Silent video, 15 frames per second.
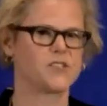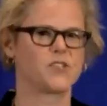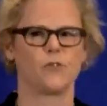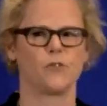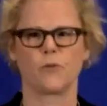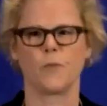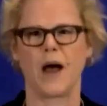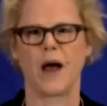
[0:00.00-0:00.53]

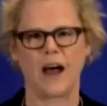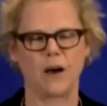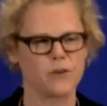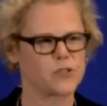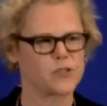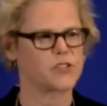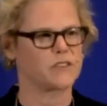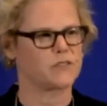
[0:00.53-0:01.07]
so from a
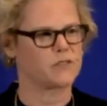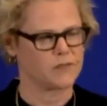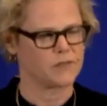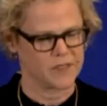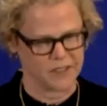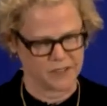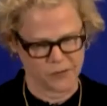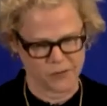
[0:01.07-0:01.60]
house
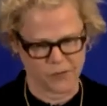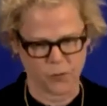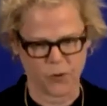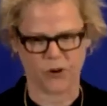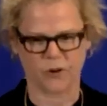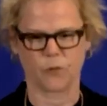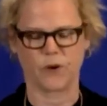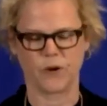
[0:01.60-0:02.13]

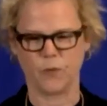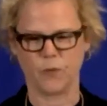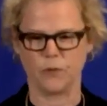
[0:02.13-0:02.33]
we're,